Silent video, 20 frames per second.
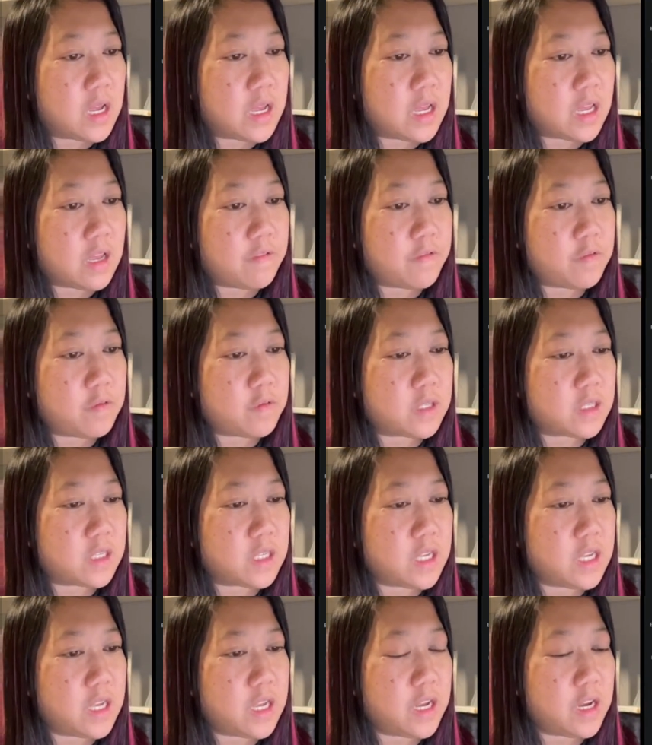If you
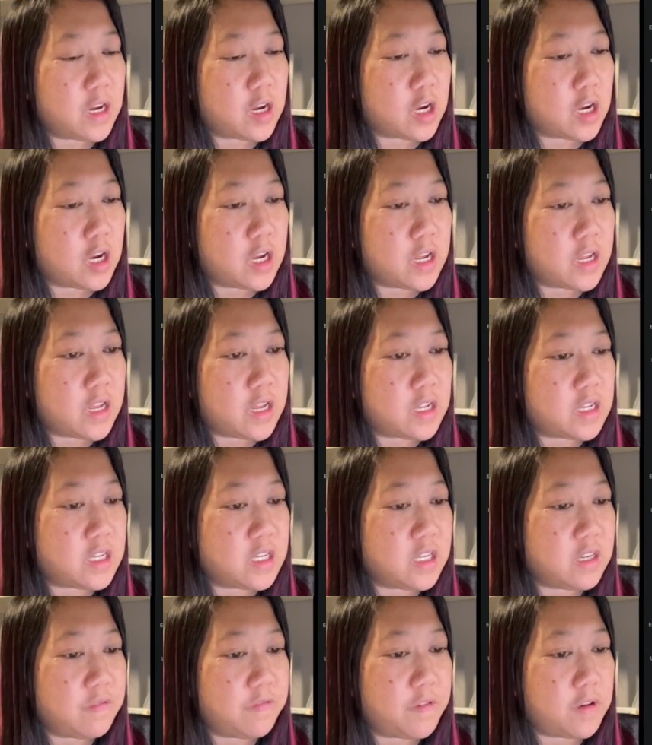see here, it
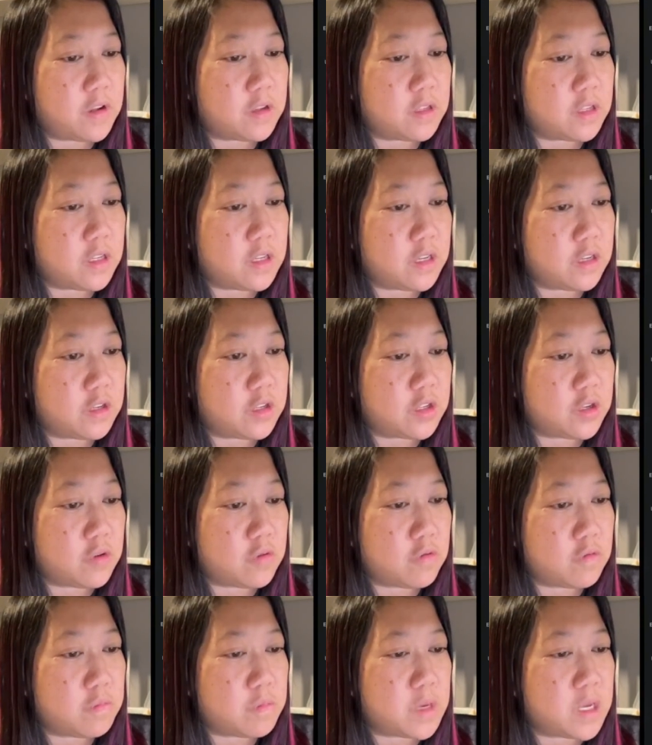defaulted and
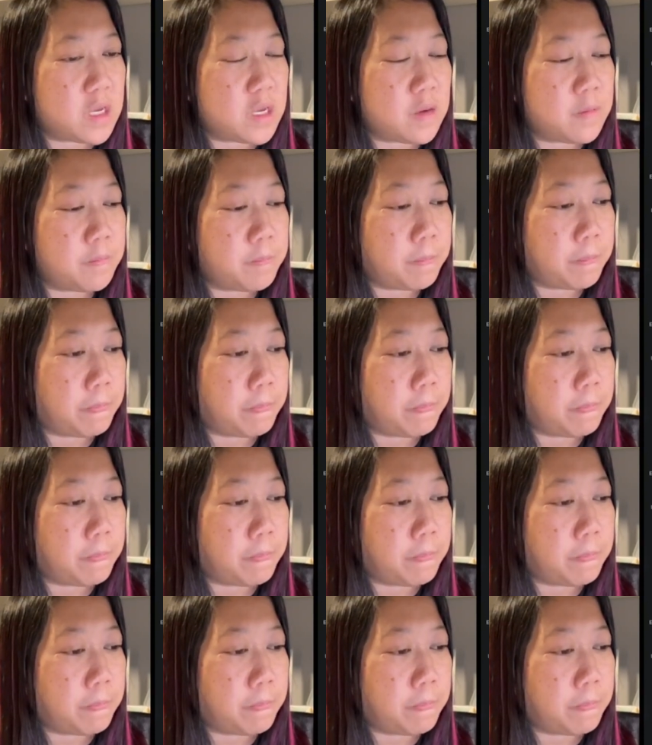showed me